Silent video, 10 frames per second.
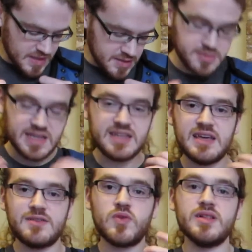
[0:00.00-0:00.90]

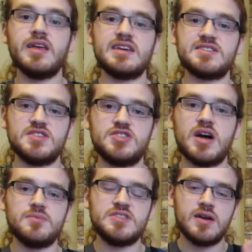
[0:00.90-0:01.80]
It really gets the
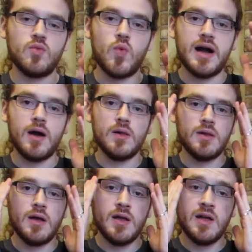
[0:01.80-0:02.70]
job done
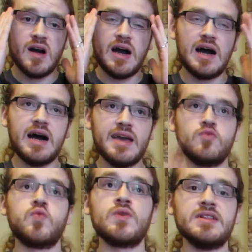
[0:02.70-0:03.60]
well.
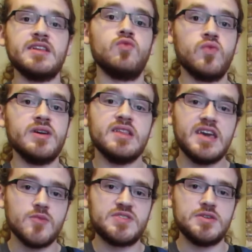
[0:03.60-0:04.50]
It really
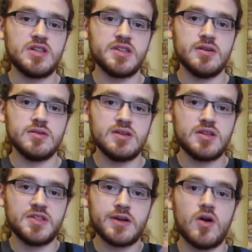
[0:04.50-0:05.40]
helps you
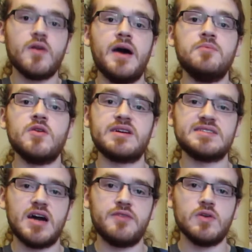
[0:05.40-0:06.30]
clear all that
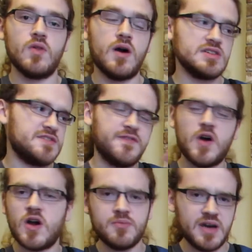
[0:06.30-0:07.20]
mucus out of your lungs
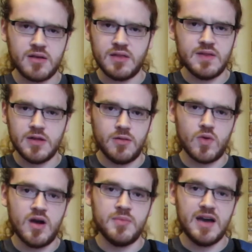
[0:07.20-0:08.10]
far better than the
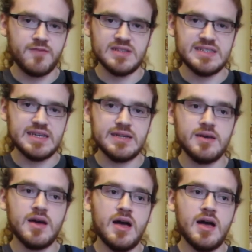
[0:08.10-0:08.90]
Hill-Rom ever did.